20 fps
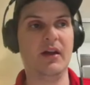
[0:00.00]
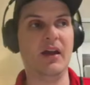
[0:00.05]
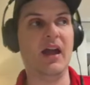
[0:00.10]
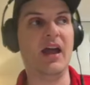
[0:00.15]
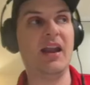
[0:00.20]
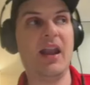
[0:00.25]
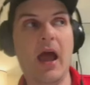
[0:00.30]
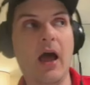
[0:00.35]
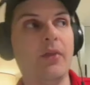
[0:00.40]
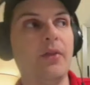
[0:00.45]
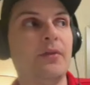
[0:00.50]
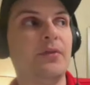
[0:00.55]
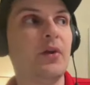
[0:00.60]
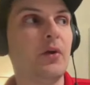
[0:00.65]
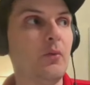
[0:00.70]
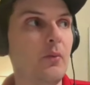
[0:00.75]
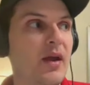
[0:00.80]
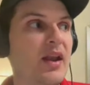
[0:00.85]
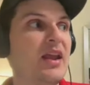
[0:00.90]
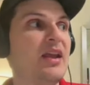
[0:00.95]
And now that they're
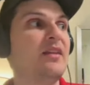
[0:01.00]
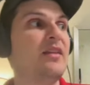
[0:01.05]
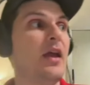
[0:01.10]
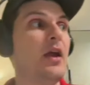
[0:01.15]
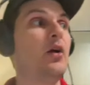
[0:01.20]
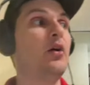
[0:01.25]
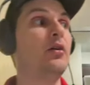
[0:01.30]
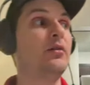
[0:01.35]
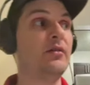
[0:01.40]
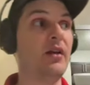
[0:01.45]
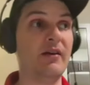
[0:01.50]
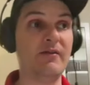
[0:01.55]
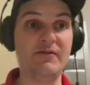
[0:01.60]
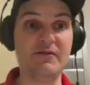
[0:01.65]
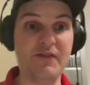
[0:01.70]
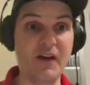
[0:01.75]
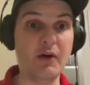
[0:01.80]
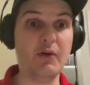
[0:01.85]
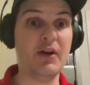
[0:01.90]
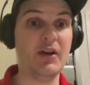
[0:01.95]
winning, they are a
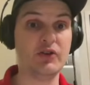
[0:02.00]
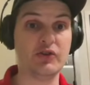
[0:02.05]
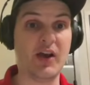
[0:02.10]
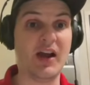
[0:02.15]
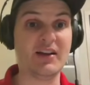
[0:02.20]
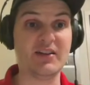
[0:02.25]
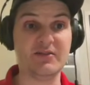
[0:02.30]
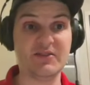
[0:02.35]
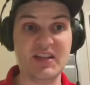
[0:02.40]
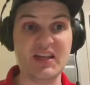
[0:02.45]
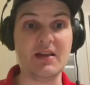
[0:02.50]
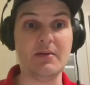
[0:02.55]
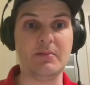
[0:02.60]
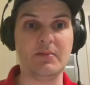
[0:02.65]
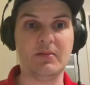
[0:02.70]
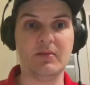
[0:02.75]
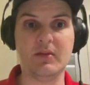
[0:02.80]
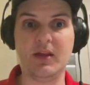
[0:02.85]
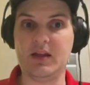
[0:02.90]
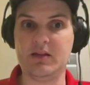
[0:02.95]
very attractive team.
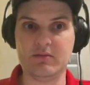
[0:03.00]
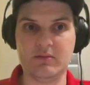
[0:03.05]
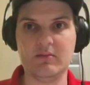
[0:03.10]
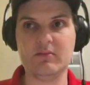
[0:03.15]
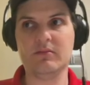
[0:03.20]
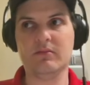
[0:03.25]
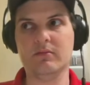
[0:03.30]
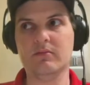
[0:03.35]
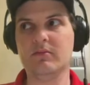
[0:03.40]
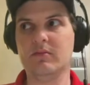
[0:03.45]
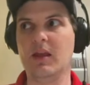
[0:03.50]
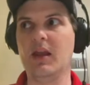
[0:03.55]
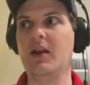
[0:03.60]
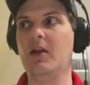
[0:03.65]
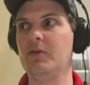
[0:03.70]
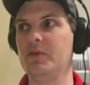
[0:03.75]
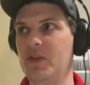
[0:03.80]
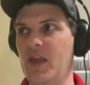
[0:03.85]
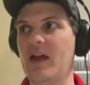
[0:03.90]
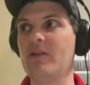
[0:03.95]
Like, you
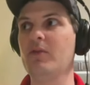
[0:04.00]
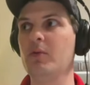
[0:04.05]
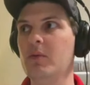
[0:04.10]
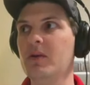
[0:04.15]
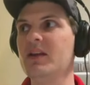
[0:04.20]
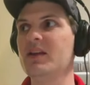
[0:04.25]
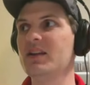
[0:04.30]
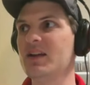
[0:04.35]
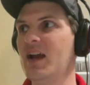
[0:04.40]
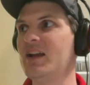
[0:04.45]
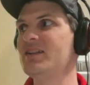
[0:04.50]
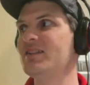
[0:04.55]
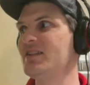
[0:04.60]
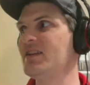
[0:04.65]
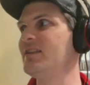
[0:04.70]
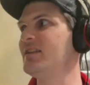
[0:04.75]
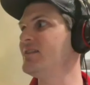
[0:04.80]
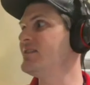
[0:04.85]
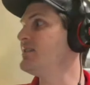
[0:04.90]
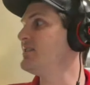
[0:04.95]
know, everyone can kind of see
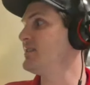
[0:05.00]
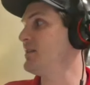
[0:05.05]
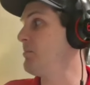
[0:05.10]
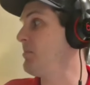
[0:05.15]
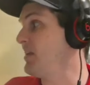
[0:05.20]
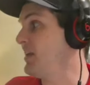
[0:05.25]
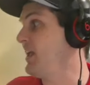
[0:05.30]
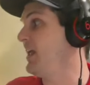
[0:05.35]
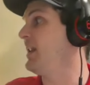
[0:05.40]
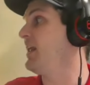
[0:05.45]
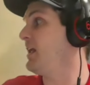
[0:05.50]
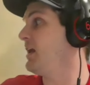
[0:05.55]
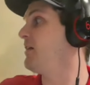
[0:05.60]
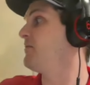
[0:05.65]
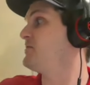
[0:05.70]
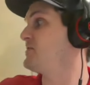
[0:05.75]
this is the beginning of